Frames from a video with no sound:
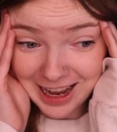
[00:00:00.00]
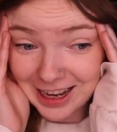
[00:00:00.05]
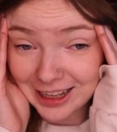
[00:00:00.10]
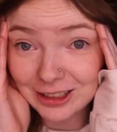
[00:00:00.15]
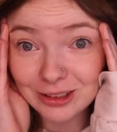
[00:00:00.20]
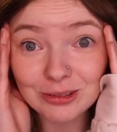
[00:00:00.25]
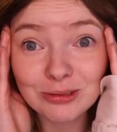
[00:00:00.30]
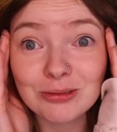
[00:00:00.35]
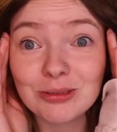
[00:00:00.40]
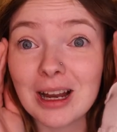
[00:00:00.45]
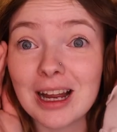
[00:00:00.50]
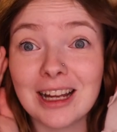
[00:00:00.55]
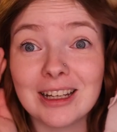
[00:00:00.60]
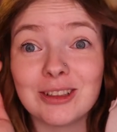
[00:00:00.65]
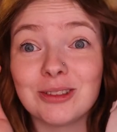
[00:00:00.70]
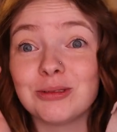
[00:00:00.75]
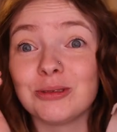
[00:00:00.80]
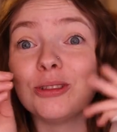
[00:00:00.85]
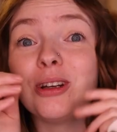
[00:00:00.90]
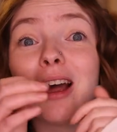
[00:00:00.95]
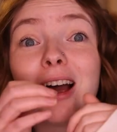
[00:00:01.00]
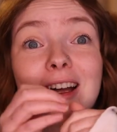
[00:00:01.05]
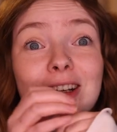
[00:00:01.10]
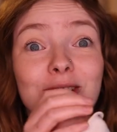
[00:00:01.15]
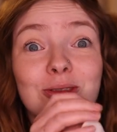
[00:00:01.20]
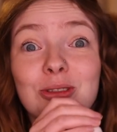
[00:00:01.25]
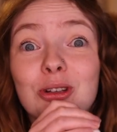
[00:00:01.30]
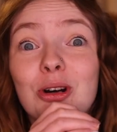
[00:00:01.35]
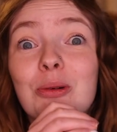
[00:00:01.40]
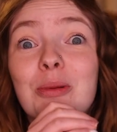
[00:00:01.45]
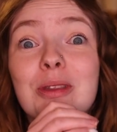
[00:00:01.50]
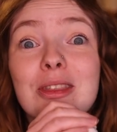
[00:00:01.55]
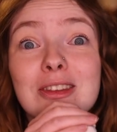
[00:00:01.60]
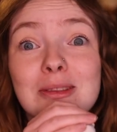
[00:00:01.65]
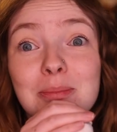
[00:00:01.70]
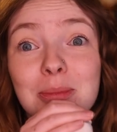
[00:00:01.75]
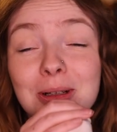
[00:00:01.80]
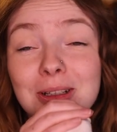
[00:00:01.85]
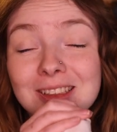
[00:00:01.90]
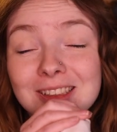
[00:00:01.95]
I don't know where
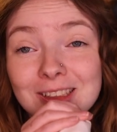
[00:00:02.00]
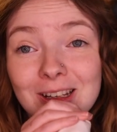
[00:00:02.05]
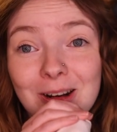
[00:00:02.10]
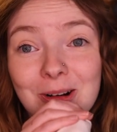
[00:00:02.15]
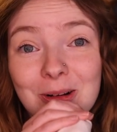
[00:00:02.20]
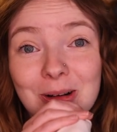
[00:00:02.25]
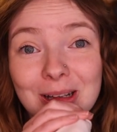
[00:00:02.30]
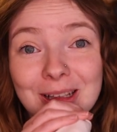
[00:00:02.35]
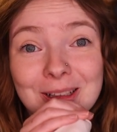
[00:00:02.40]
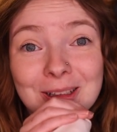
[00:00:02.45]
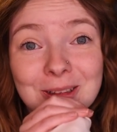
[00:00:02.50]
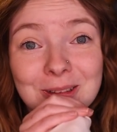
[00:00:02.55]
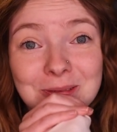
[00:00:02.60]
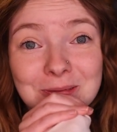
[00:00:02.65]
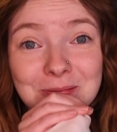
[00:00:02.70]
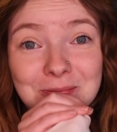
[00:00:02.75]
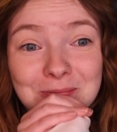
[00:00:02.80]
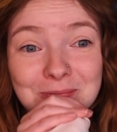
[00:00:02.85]
this book is going.